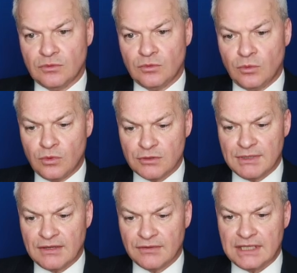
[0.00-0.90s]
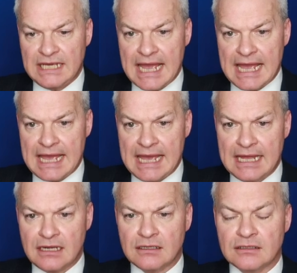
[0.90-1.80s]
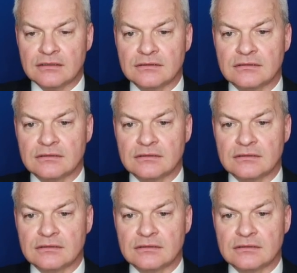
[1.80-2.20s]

What about the N?